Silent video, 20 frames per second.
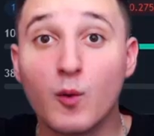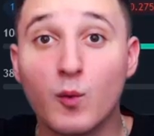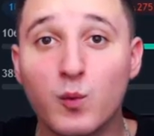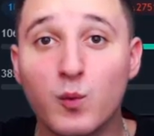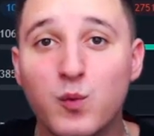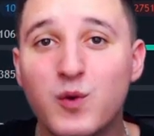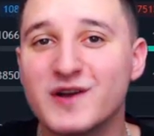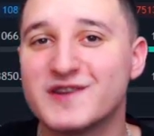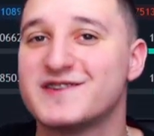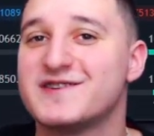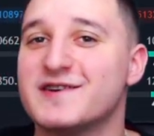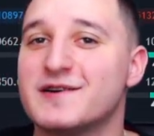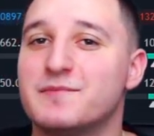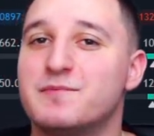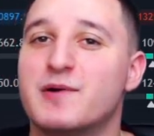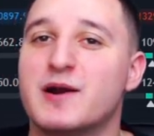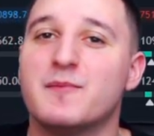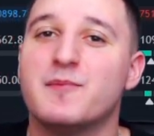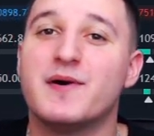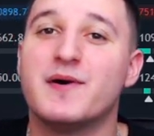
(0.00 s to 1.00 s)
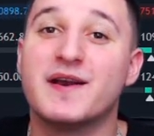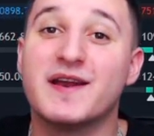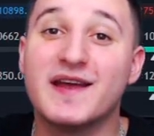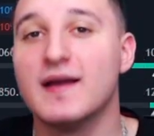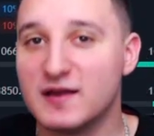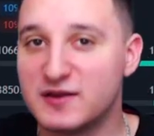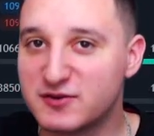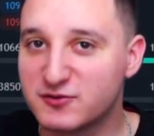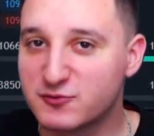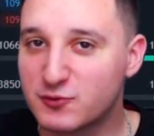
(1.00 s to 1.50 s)
What's up everybody,
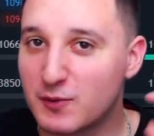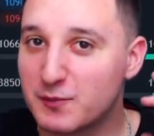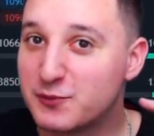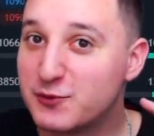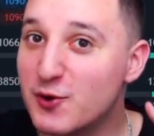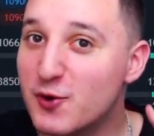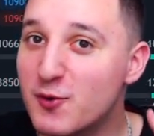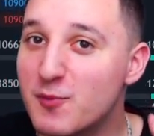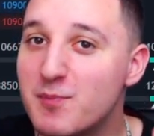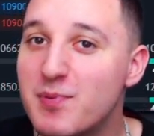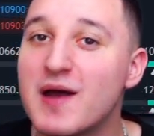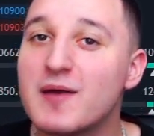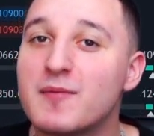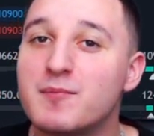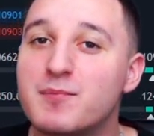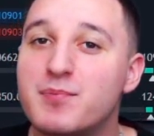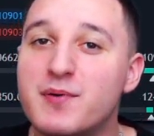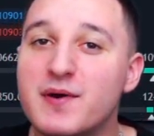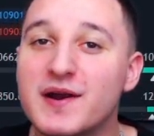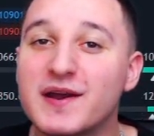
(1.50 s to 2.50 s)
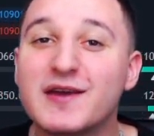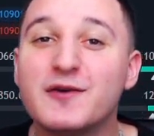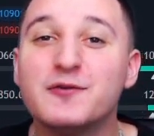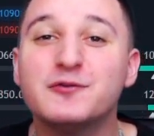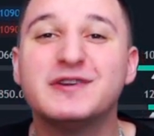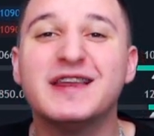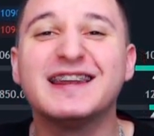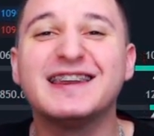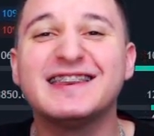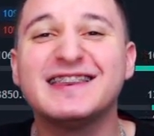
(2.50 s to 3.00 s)
it's Crypto Ben bringing you
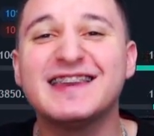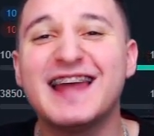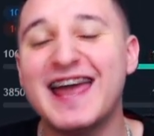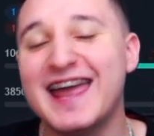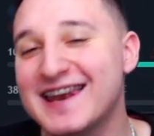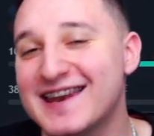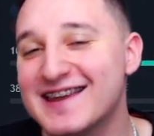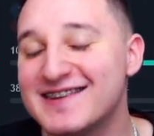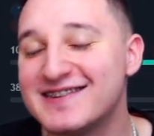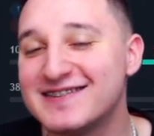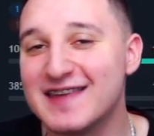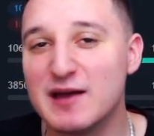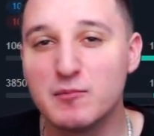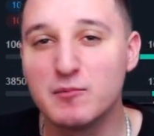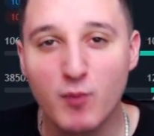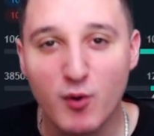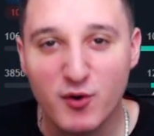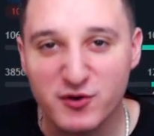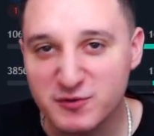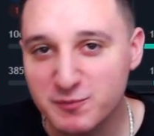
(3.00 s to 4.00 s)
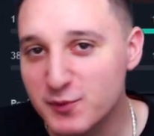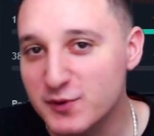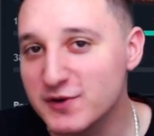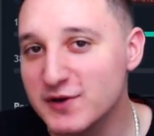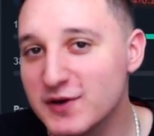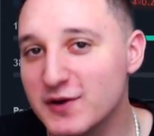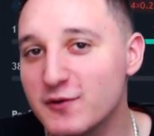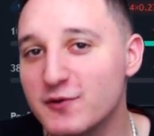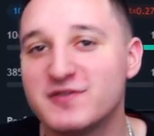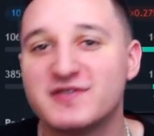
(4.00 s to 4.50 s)
the latest and most important
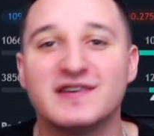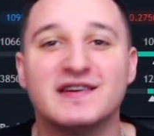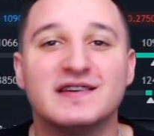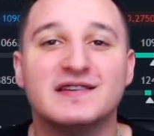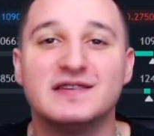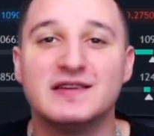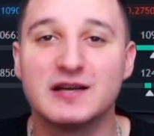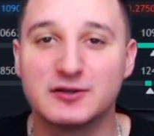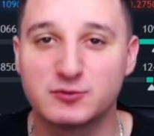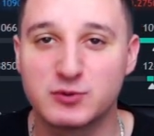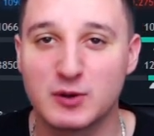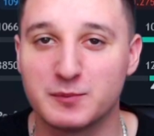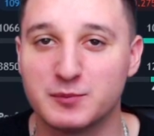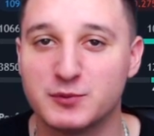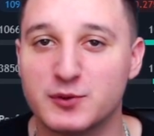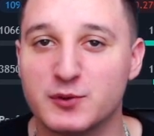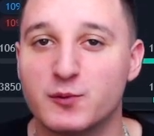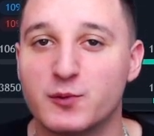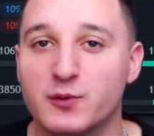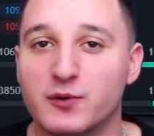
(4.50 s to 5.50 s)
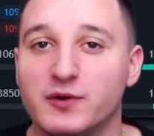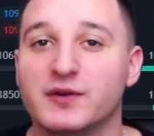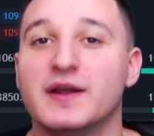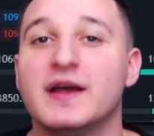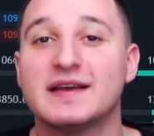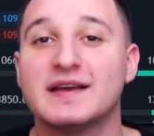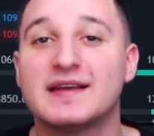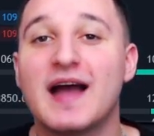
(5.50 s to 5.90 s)
news in the crypto world.